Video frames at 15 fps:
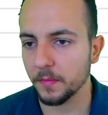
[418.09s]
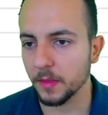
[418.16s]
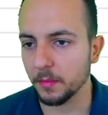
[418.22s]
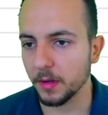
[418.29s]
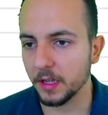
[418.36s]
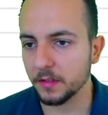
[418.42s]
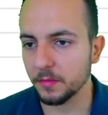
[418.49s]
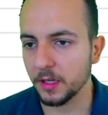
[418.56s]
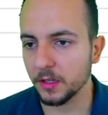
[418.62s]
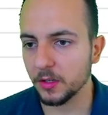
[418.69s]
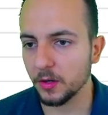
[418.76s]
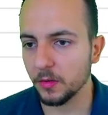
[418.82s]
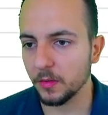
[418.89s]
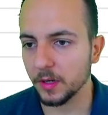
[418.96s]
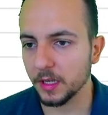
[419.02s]
But let me
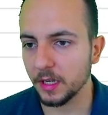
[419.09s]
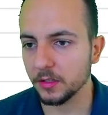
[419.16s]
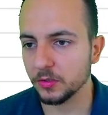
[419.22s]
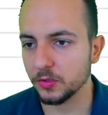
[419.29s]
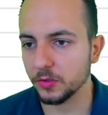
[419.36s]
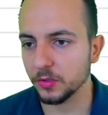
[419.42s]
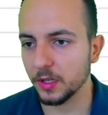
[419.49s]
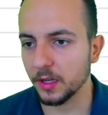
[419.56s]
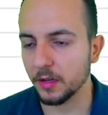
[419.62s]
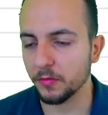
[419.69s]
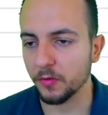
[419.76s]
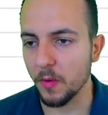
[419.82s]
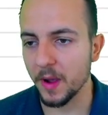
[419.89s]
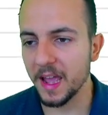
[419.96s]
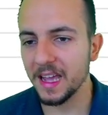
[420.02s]
go again to the
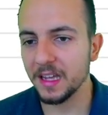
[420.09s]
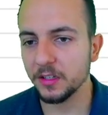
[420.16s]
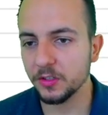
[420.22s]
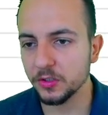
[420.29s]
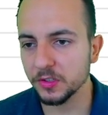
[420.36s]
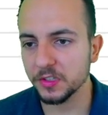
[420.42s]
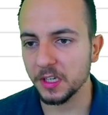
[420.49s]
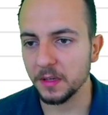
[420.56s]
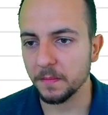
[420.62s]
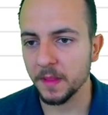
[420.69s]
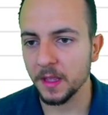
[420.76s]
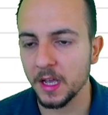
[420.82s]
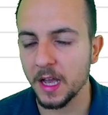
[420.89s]
from A to Z.